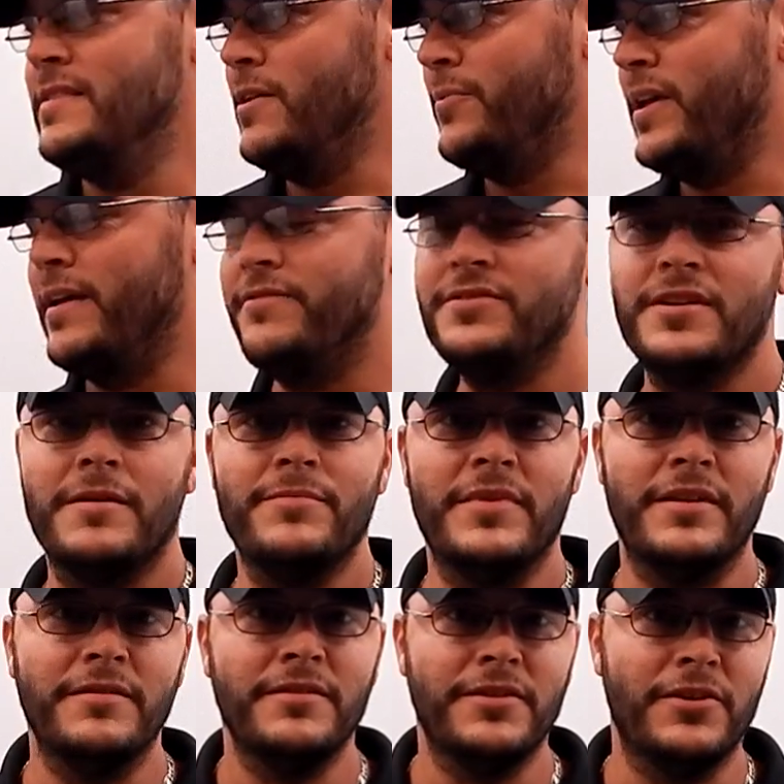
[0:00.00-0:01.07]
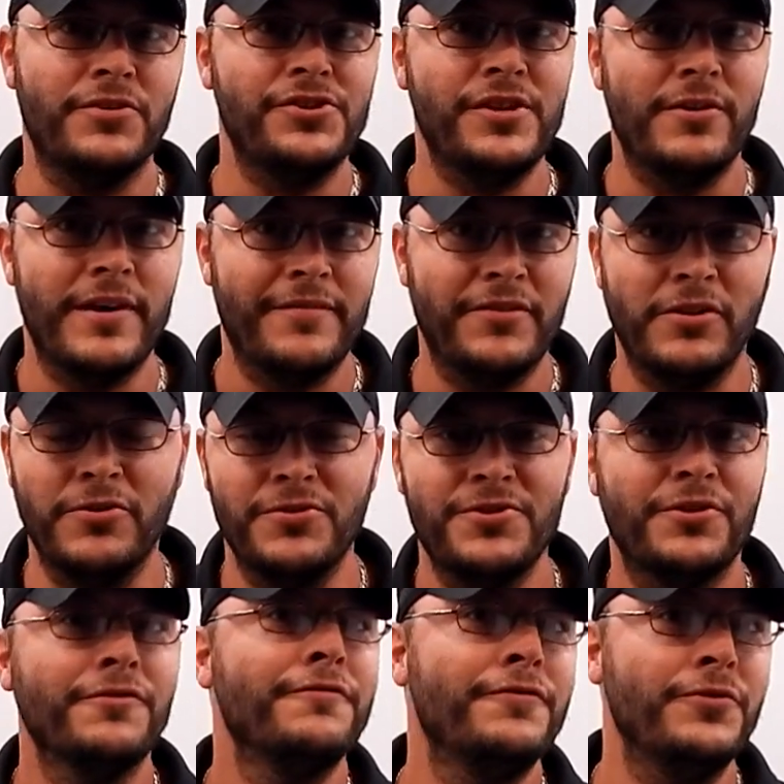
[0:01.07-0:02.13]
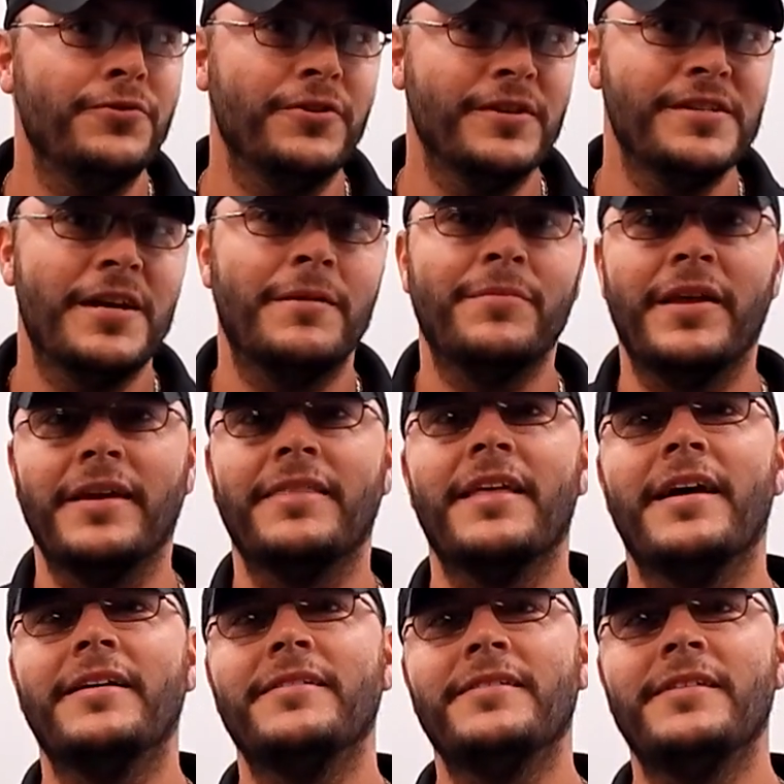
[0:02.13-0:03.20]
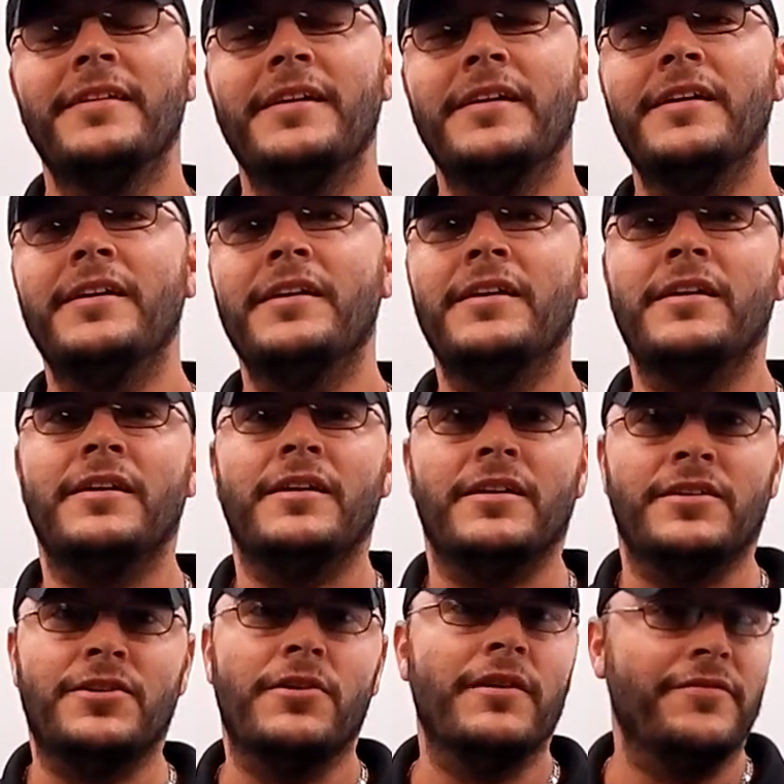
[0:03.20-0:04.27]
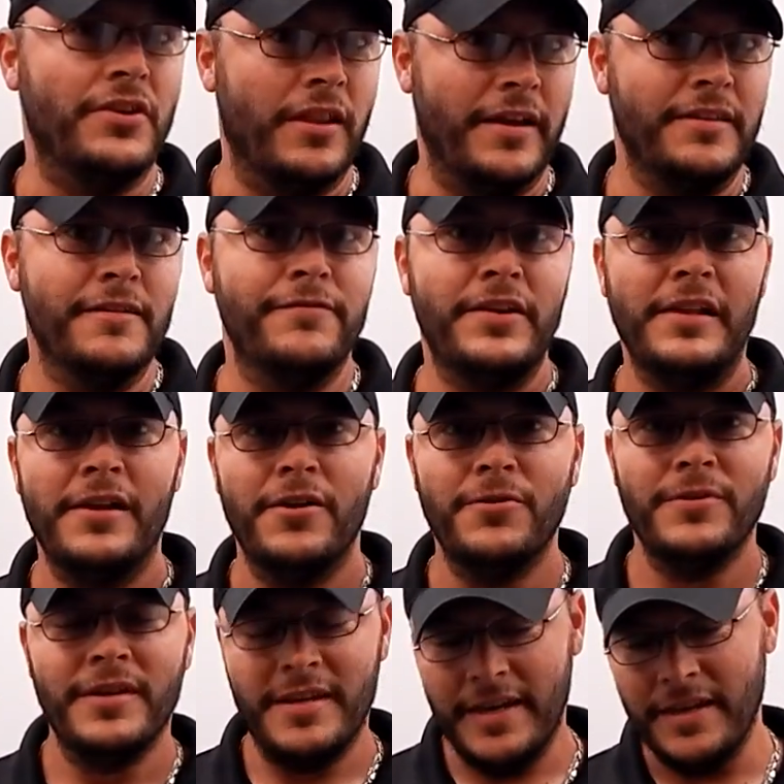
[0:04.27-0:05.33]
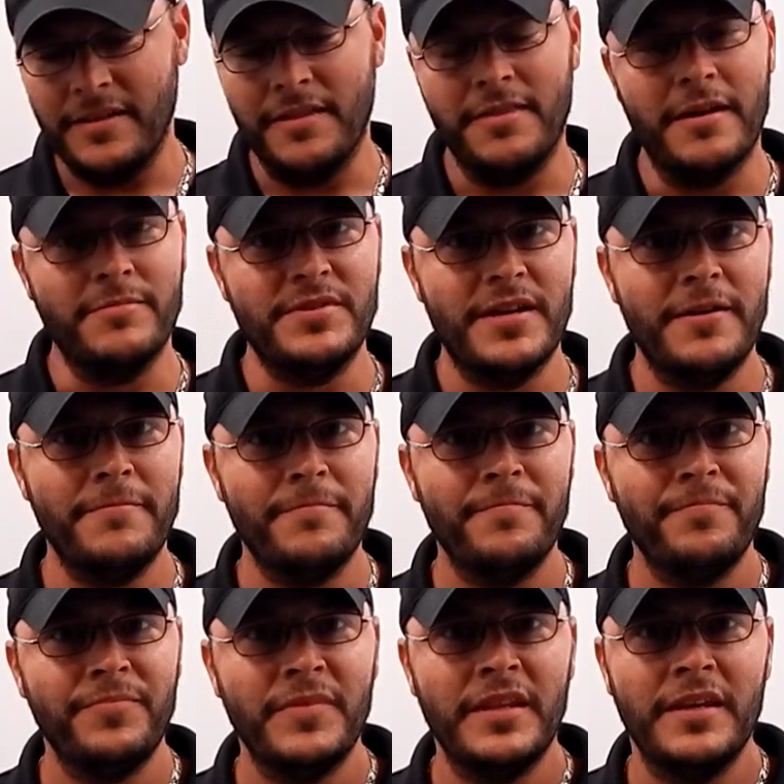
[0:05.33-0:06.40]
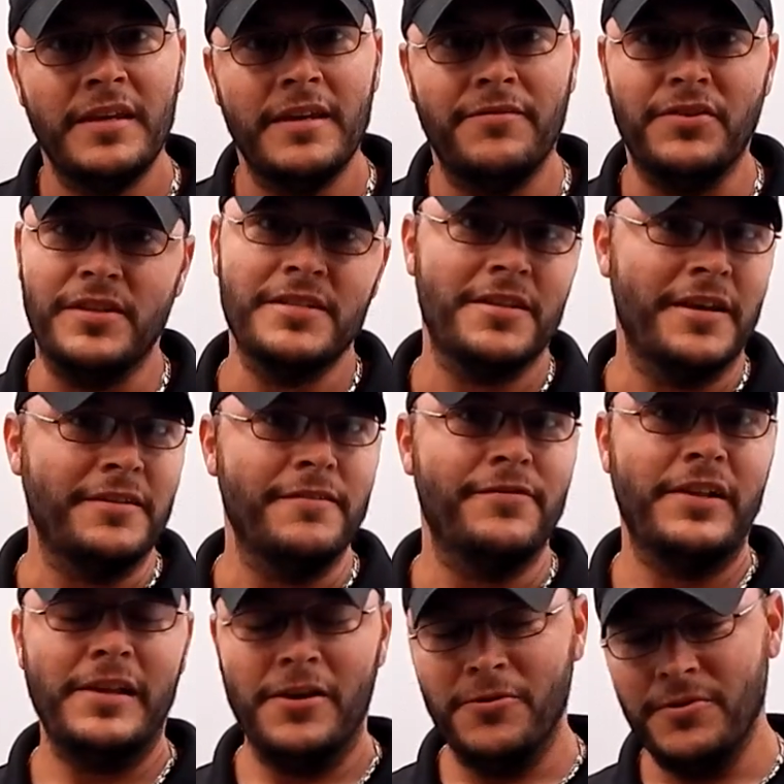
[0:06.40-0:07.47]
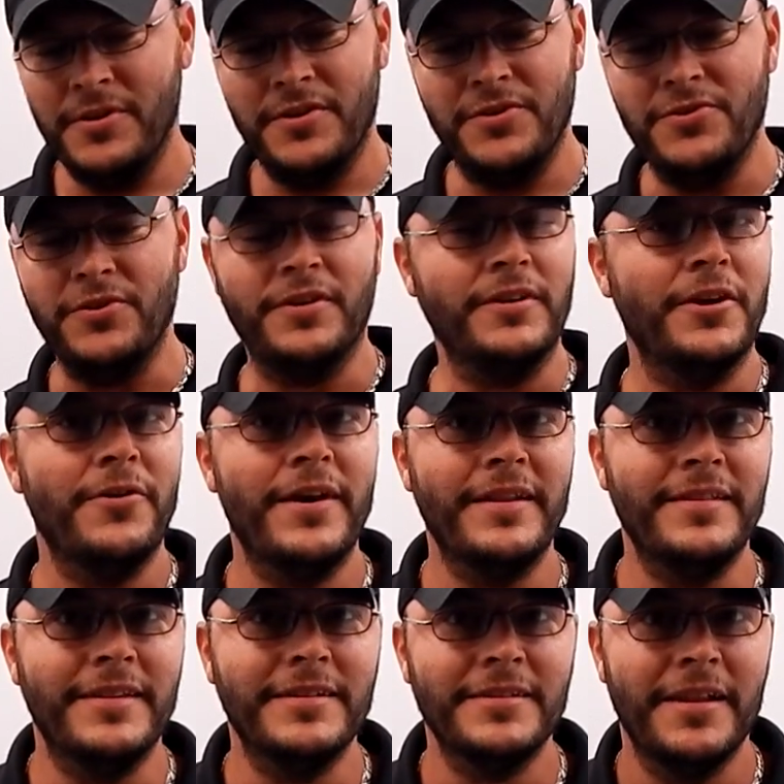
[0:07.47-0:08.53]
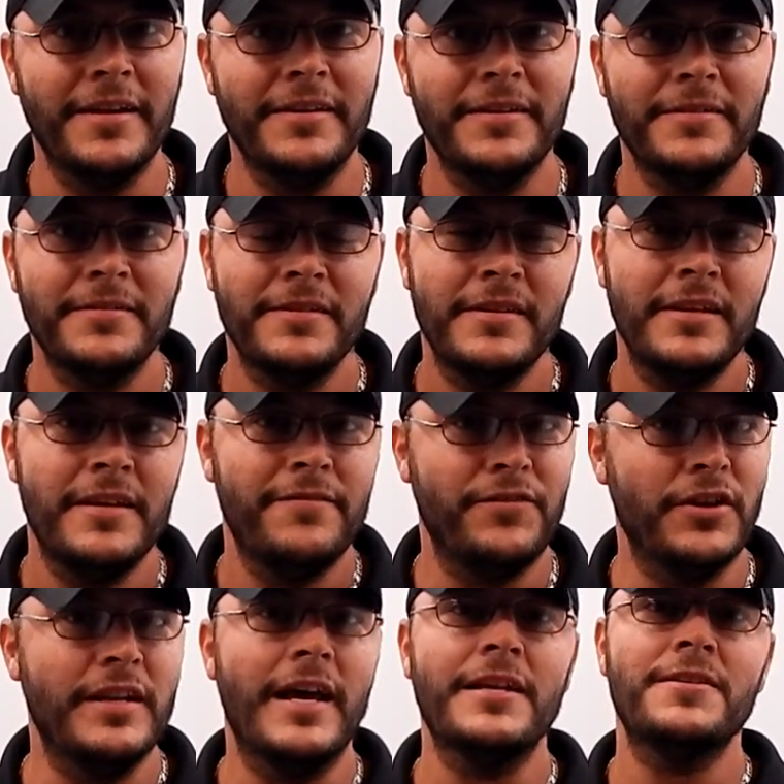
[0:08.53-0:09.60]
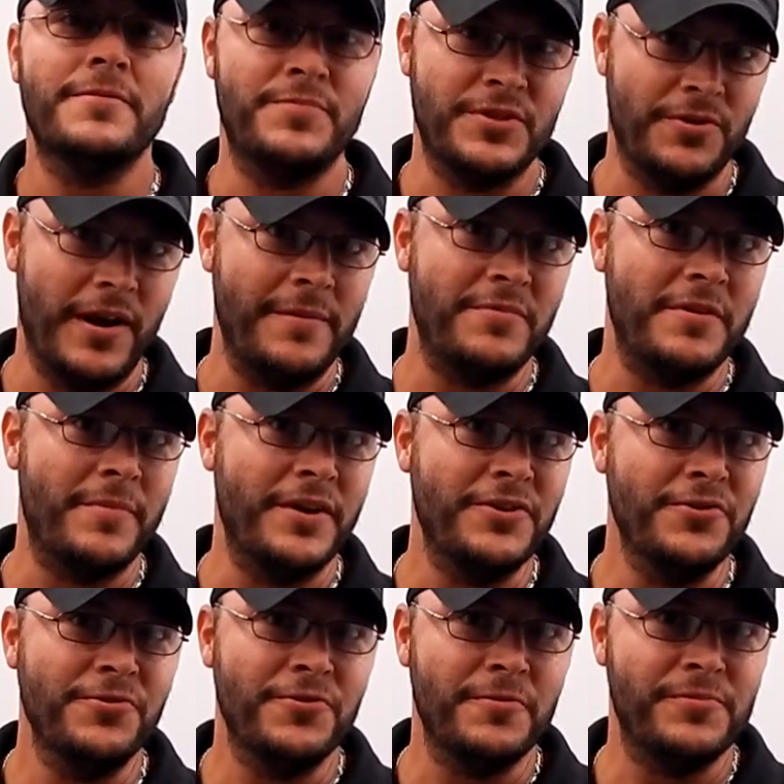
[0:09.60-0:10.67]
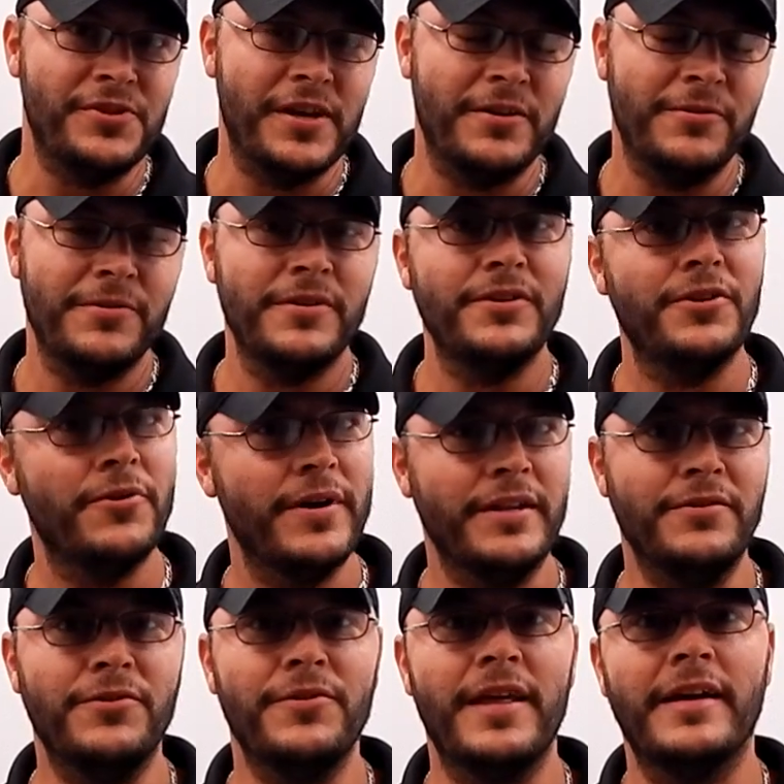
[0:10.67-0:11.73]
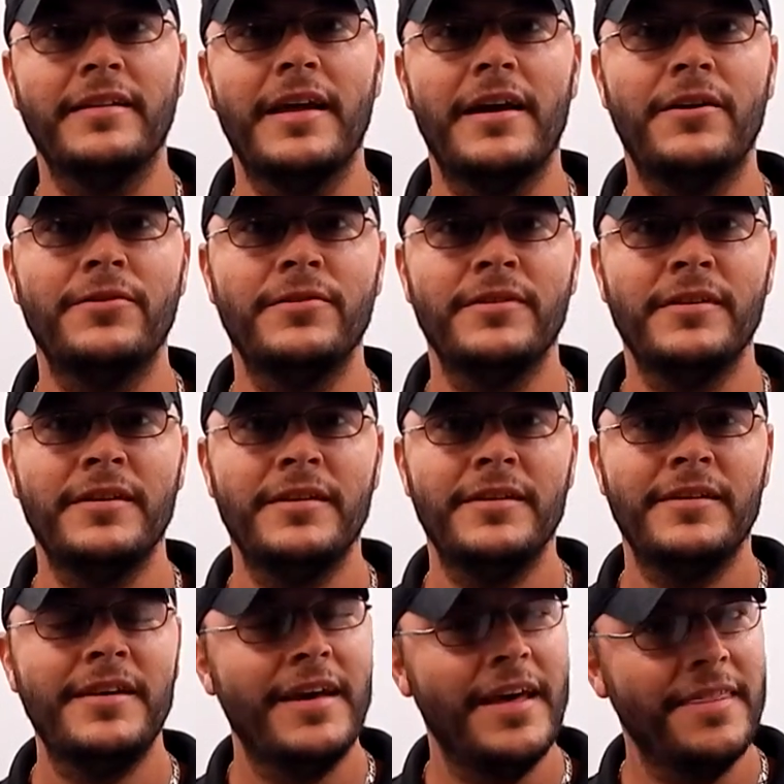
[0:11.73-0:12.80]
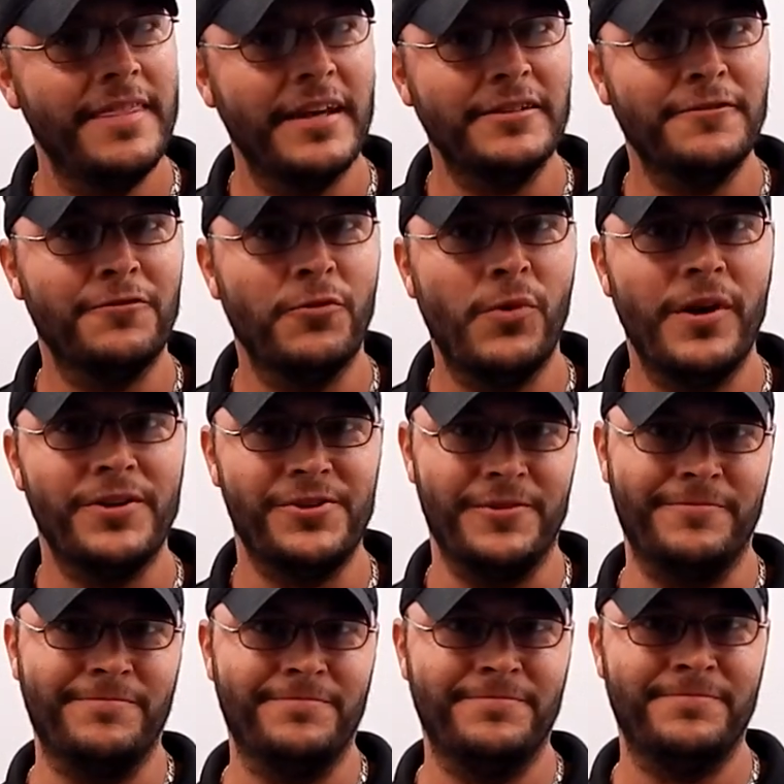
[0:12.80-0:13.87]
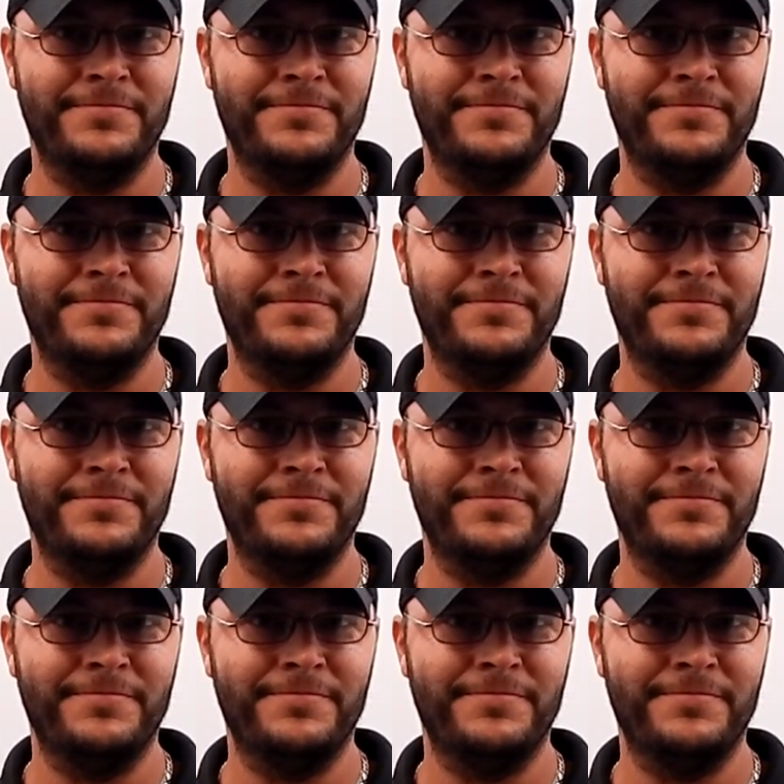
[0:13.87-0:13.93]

then we have something that, you know, she don't have to lose her food or something like that. So if you like the video, hit the thumbs up. If you dislike the video, you can go ahead and dislike it. If you're not subscribed to my YouTube channel, go ahead and do that now, and thanks for watching.